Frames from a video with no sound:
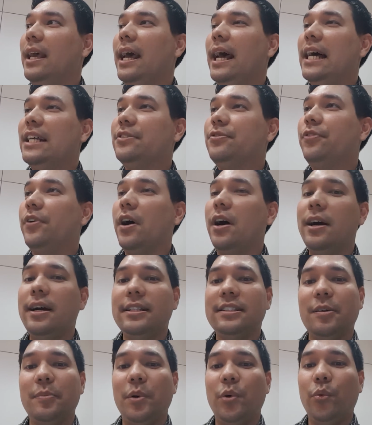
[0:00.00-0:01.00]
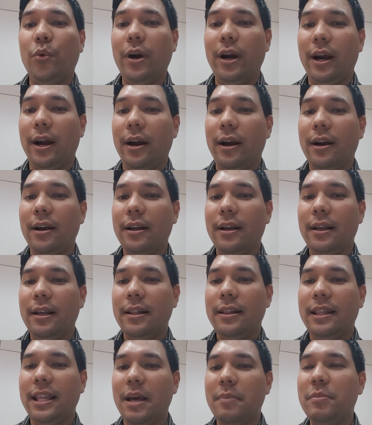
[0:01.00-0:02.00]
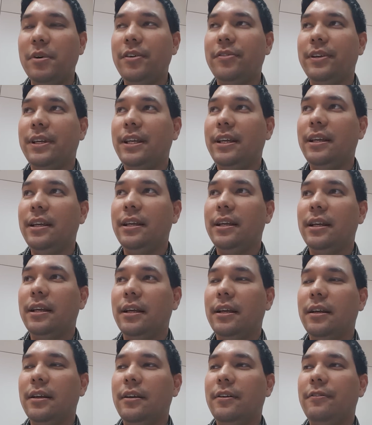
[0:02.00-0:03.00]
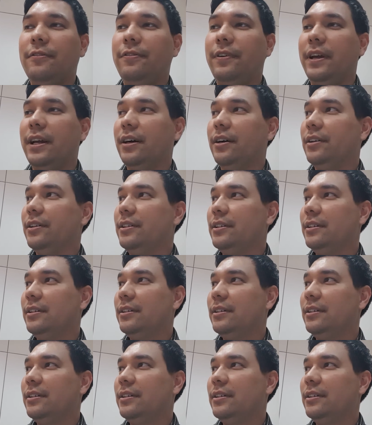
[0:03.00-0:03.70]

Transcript: As far as I'm aware, that movie failed.